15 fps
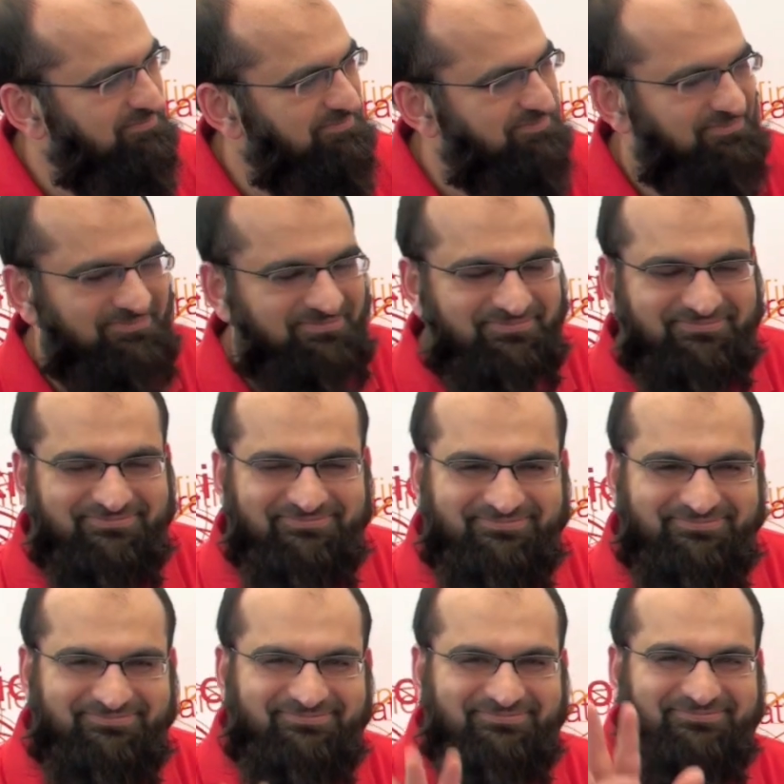
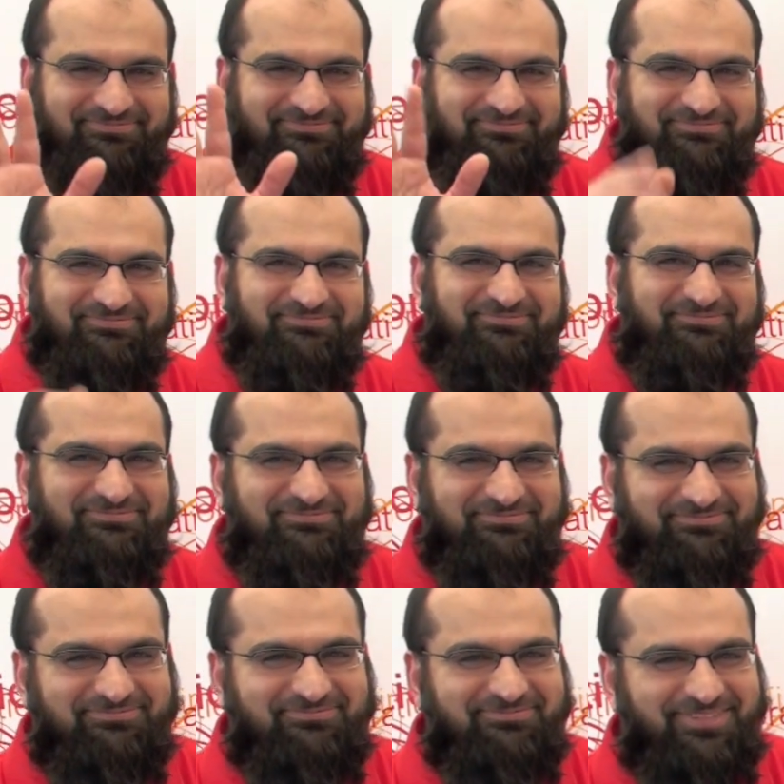
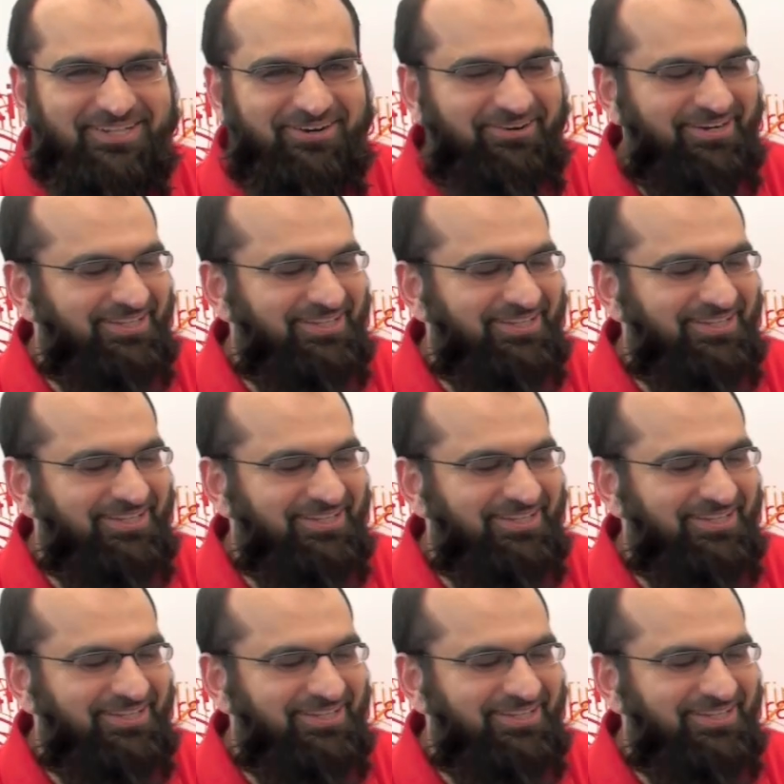(not speaking)